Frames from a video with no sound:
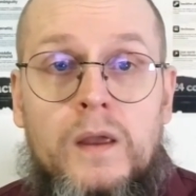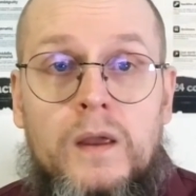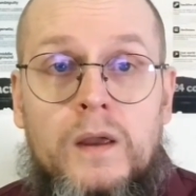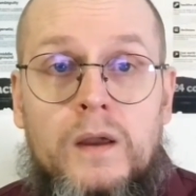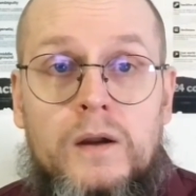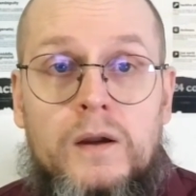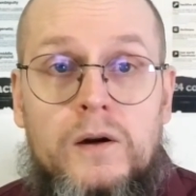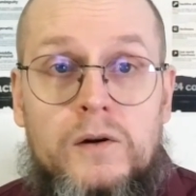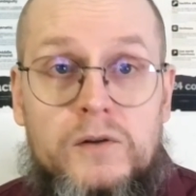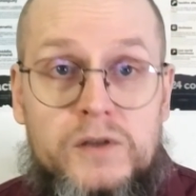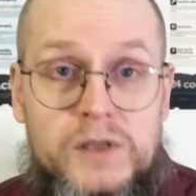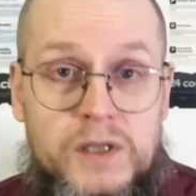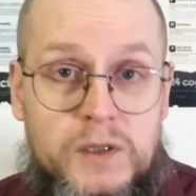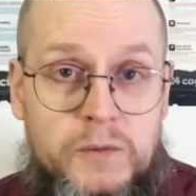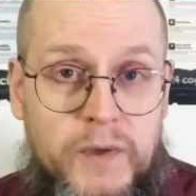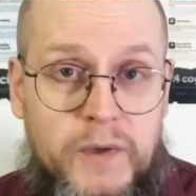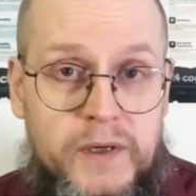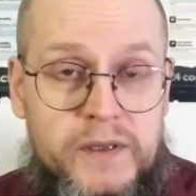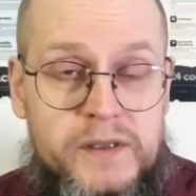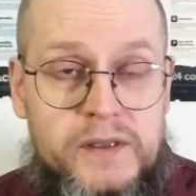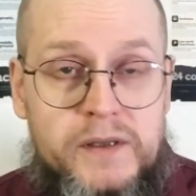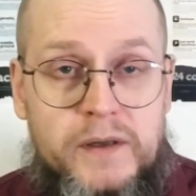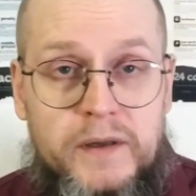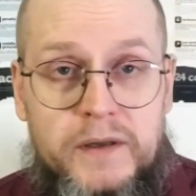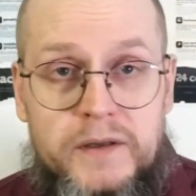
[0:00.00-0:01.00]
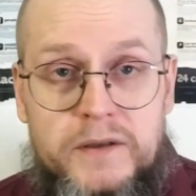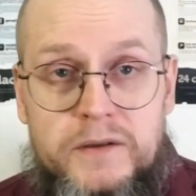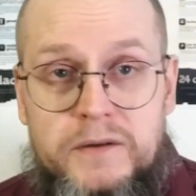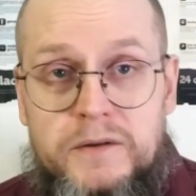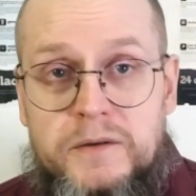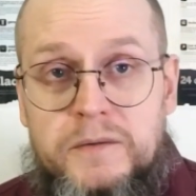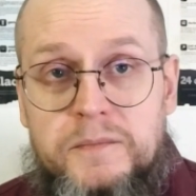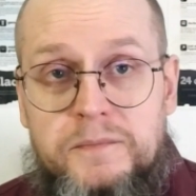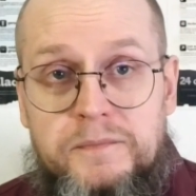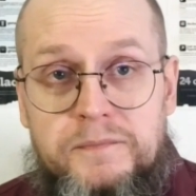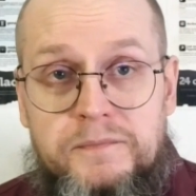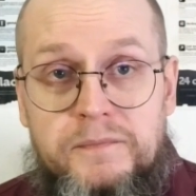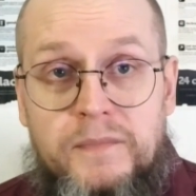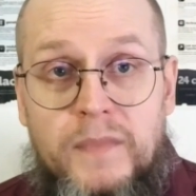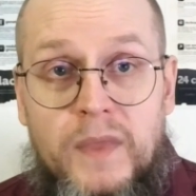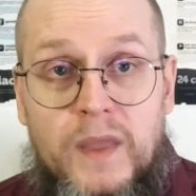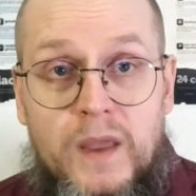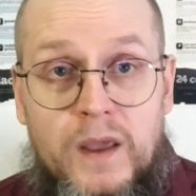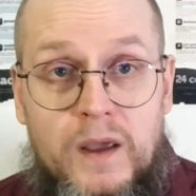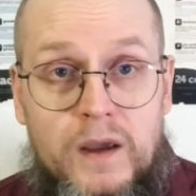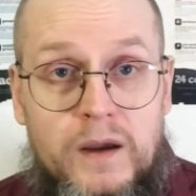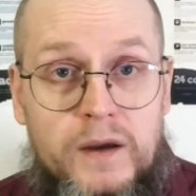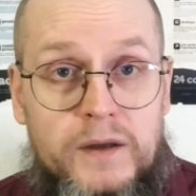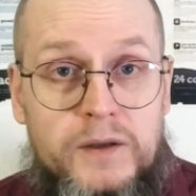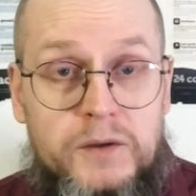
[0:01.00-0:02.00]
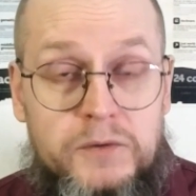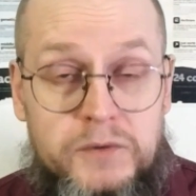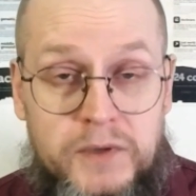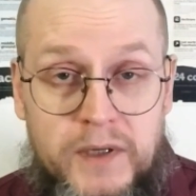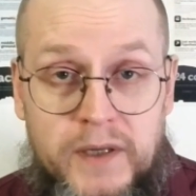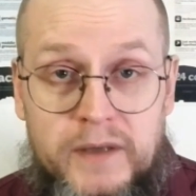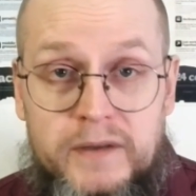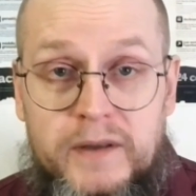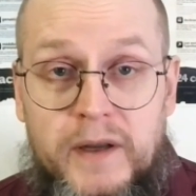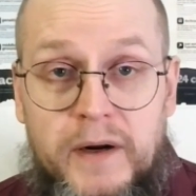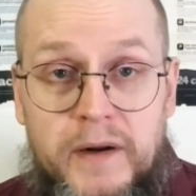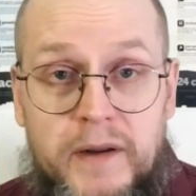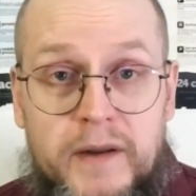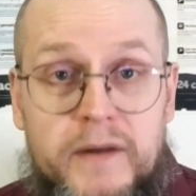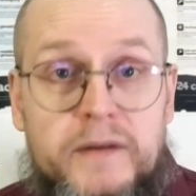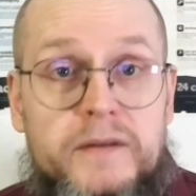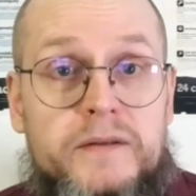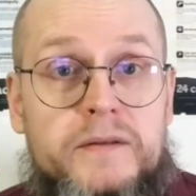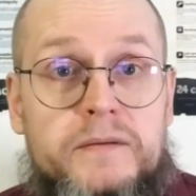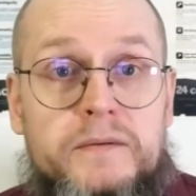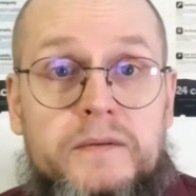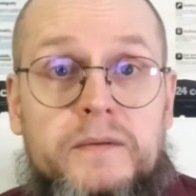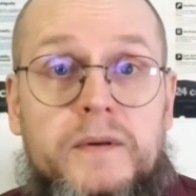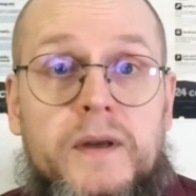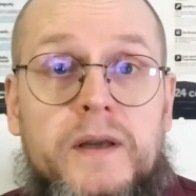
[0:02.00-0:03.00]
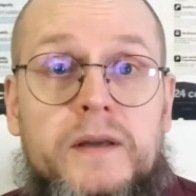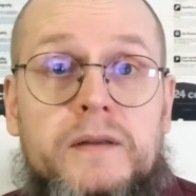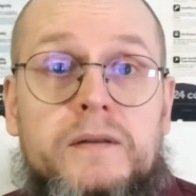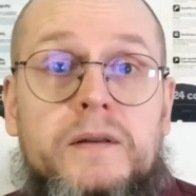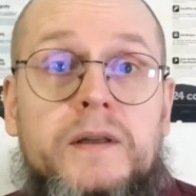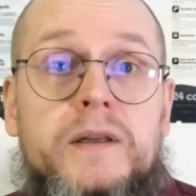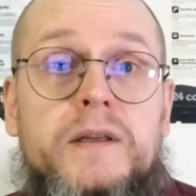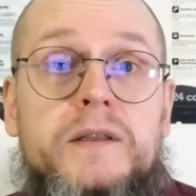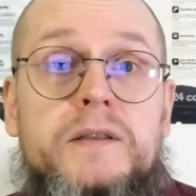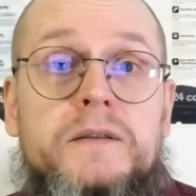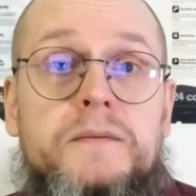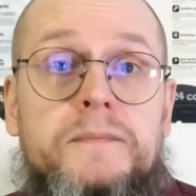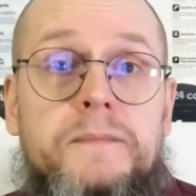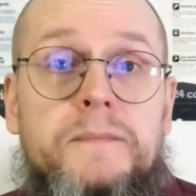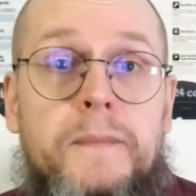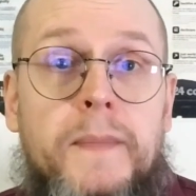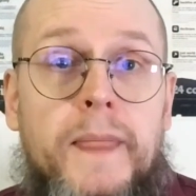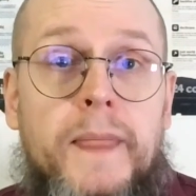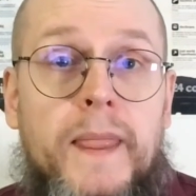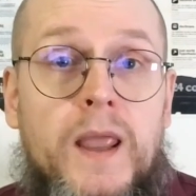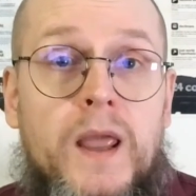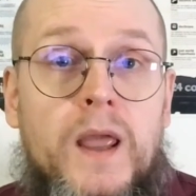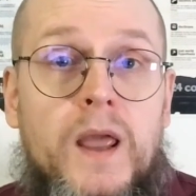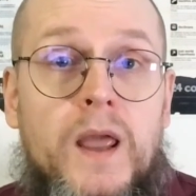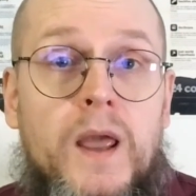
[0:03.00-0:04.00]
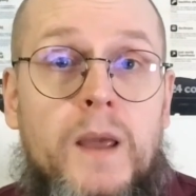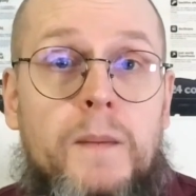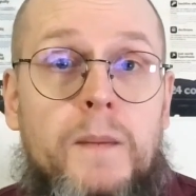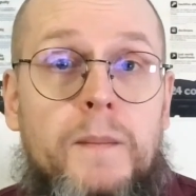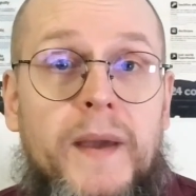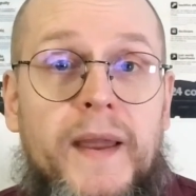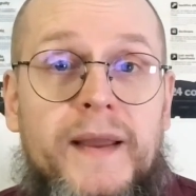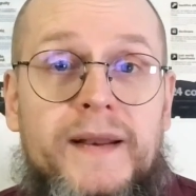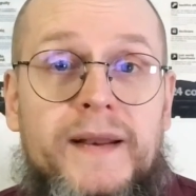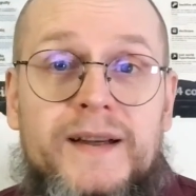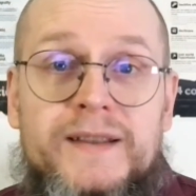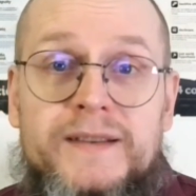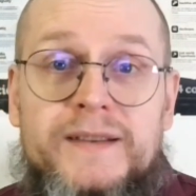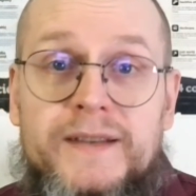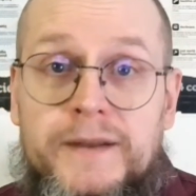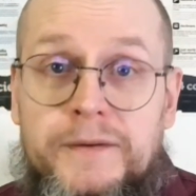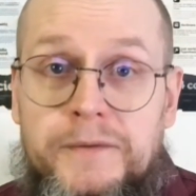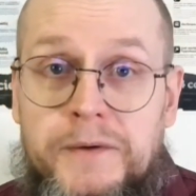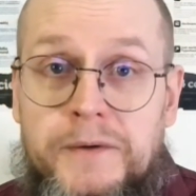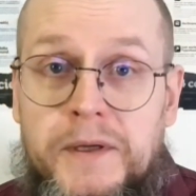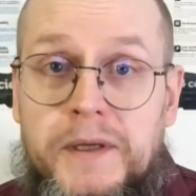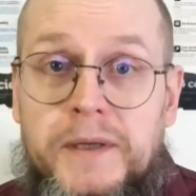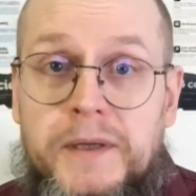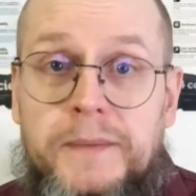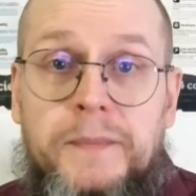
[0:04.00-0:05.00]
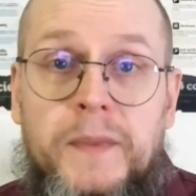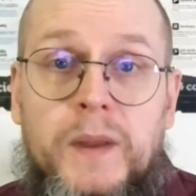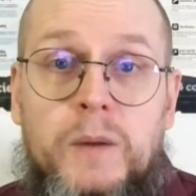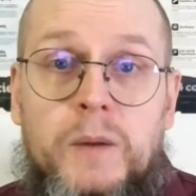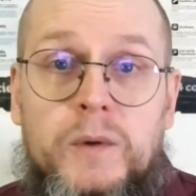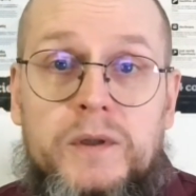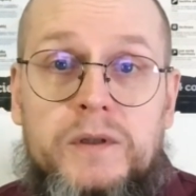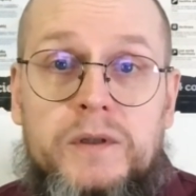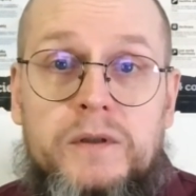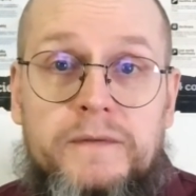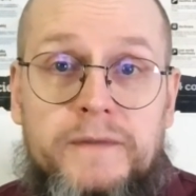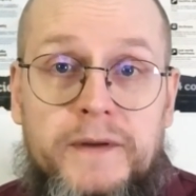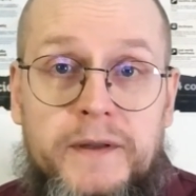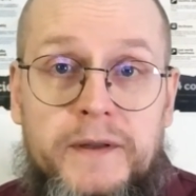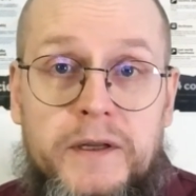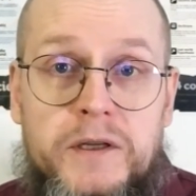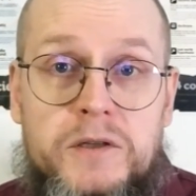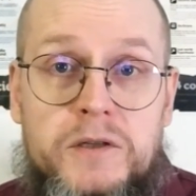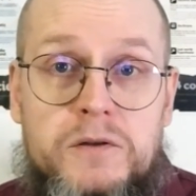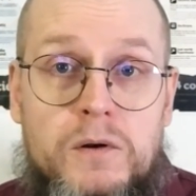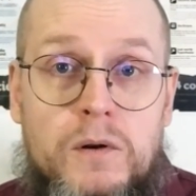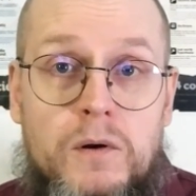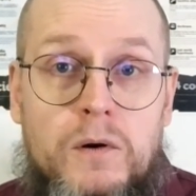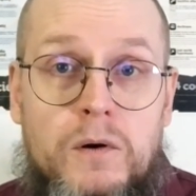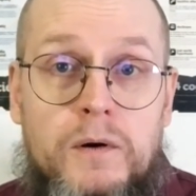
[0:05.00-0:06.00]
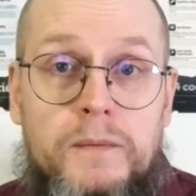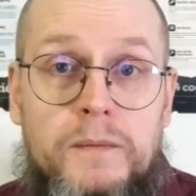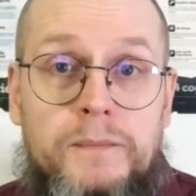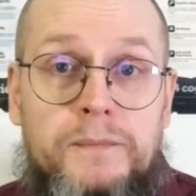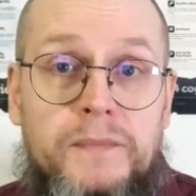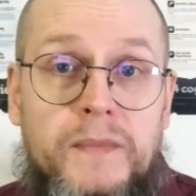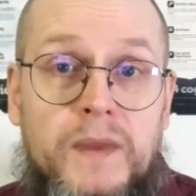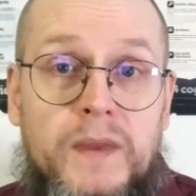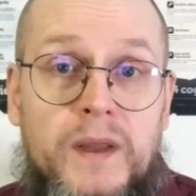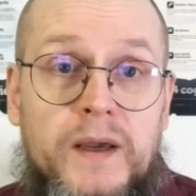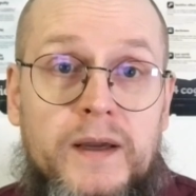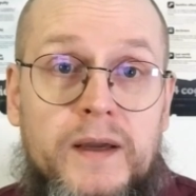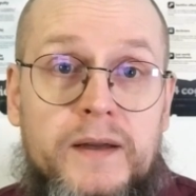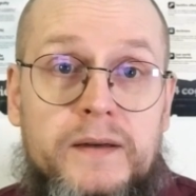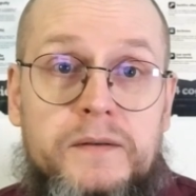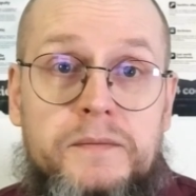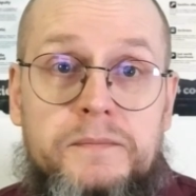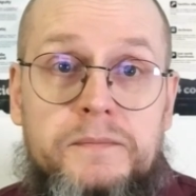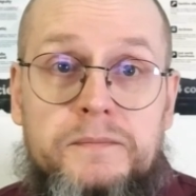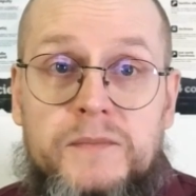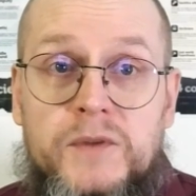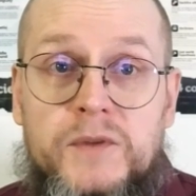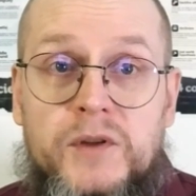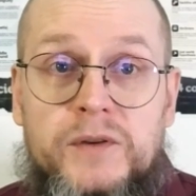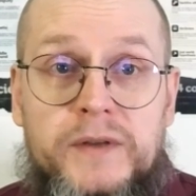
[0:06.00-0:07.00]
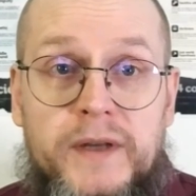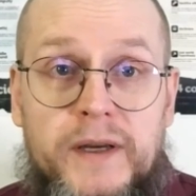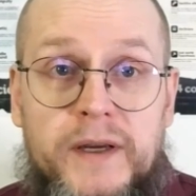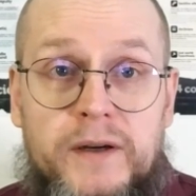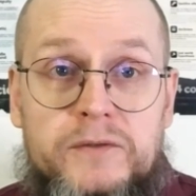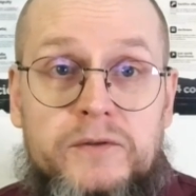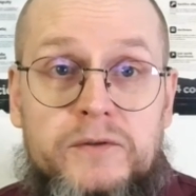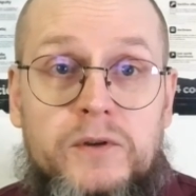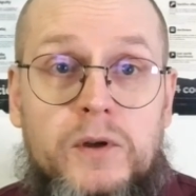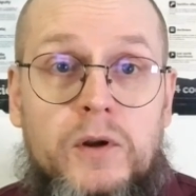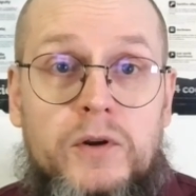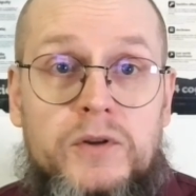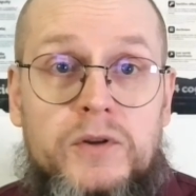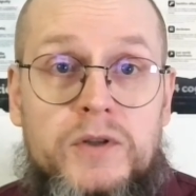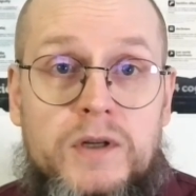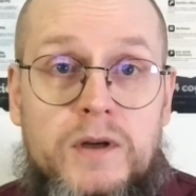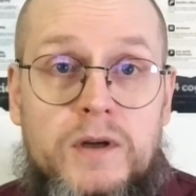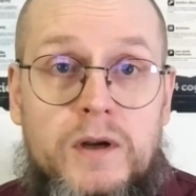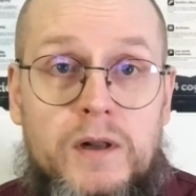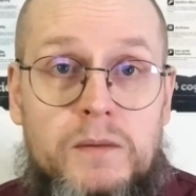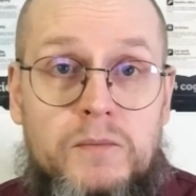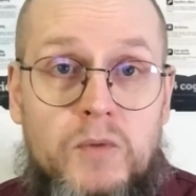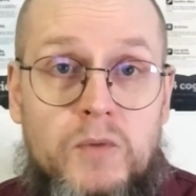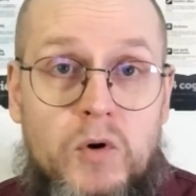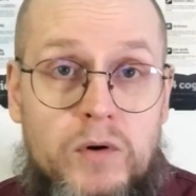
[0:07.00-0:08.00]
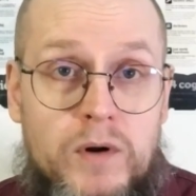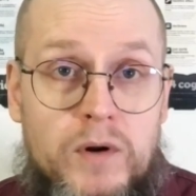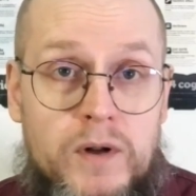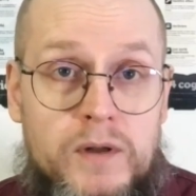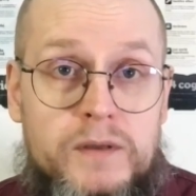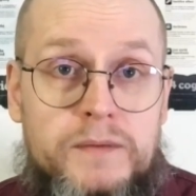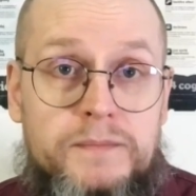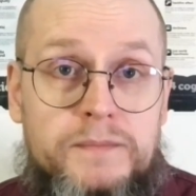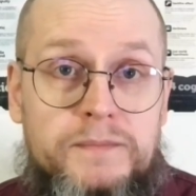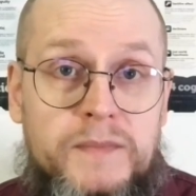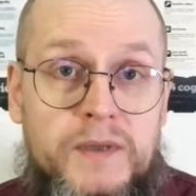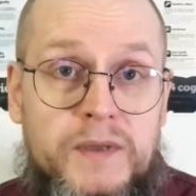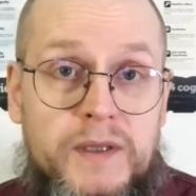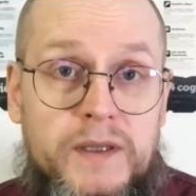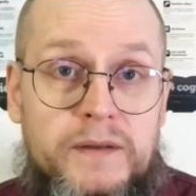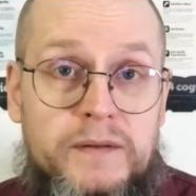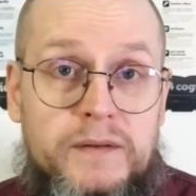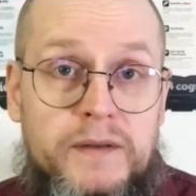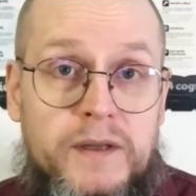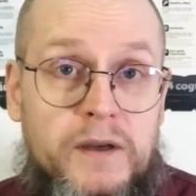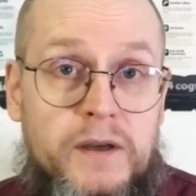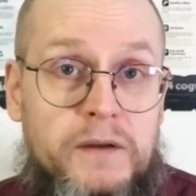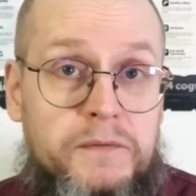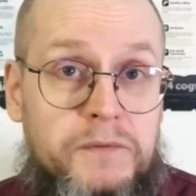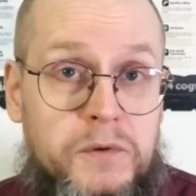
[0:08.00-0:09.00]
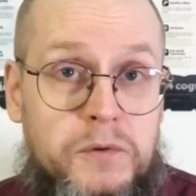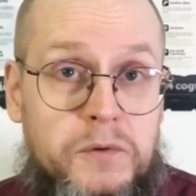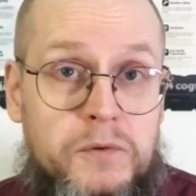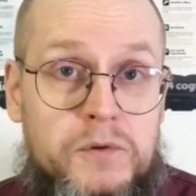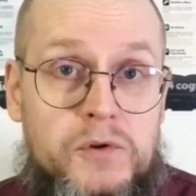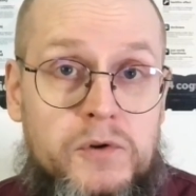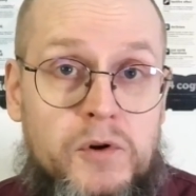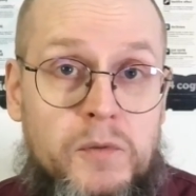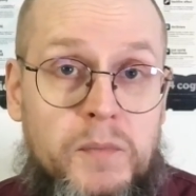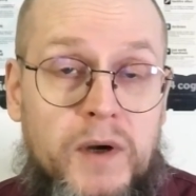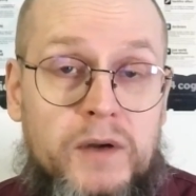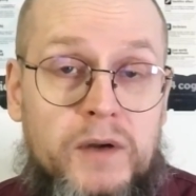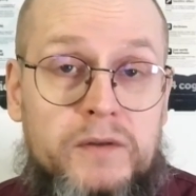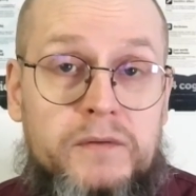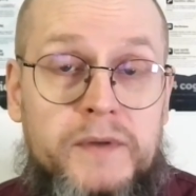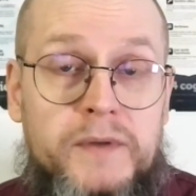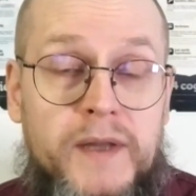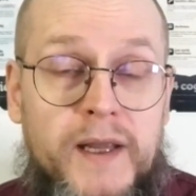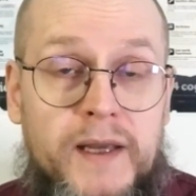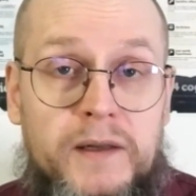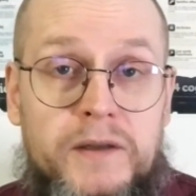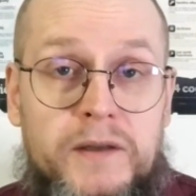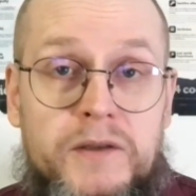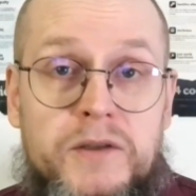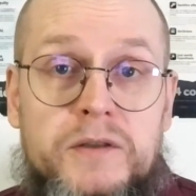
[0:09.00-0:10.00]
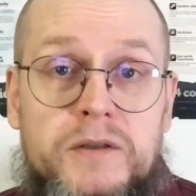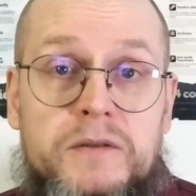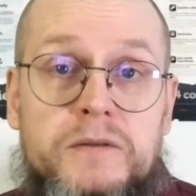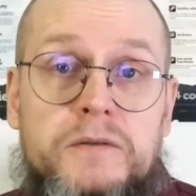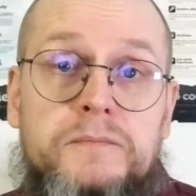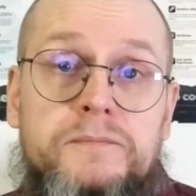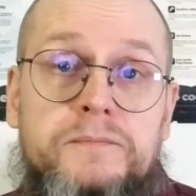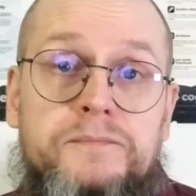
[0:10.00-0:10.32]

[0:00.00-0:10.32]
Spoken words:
Consequentialists, utilitarians at least, may not agree with the Finnish law and the deontological morals in their views about negligence.